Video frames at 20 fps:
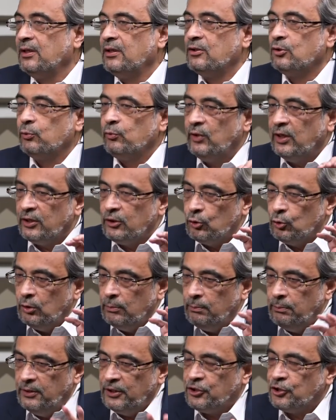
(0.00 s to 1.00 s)
So we are too
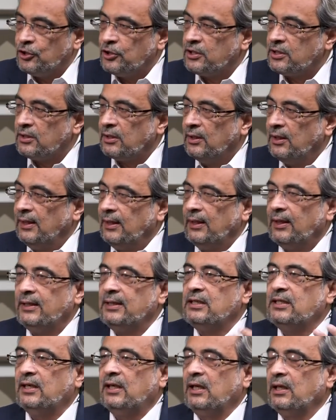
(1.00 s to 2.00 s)
ambitious
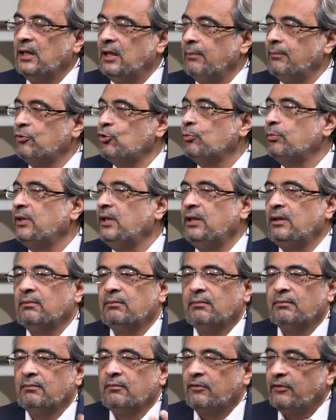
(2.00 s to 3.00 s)
in telling them to
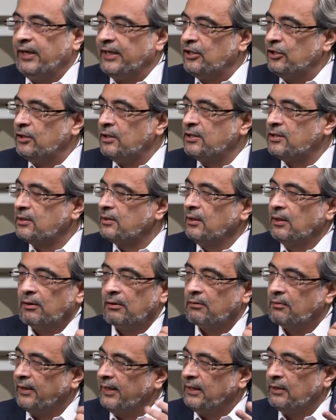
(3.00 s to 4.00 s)
be righteous
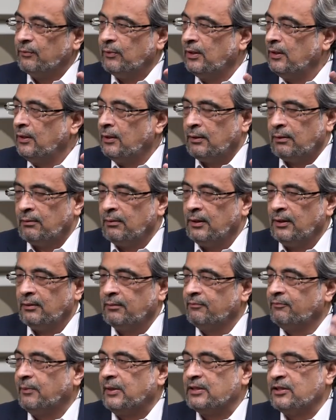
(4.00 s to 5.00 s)
right when they
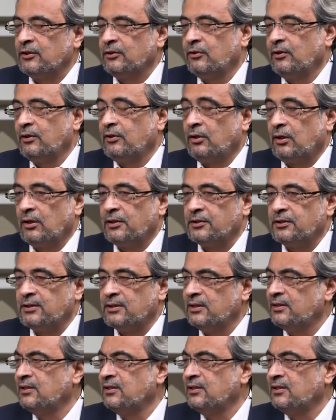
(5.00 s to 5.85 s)
are passing through adolescence.